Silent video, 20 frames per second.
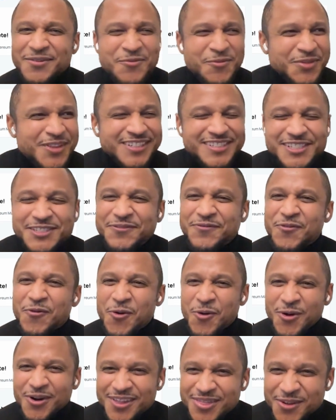This is
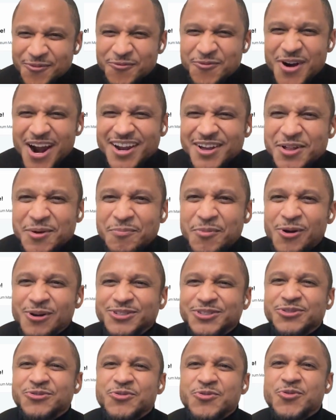for the regular
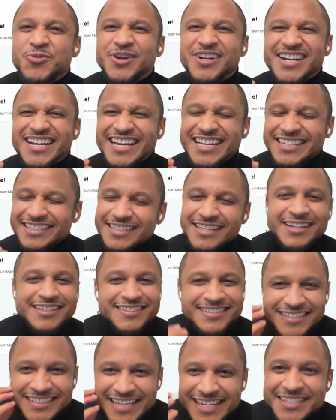person who
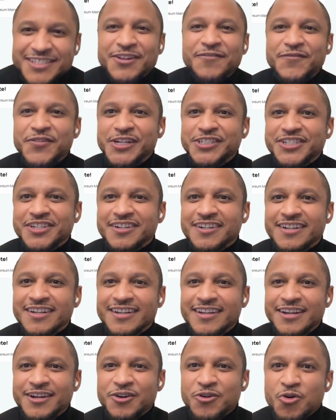sees the vision,
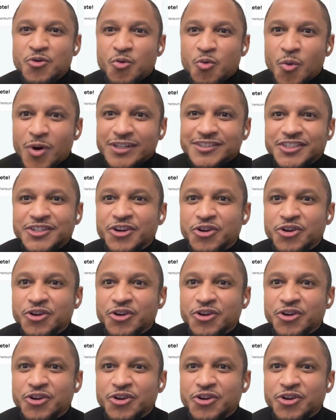who wants to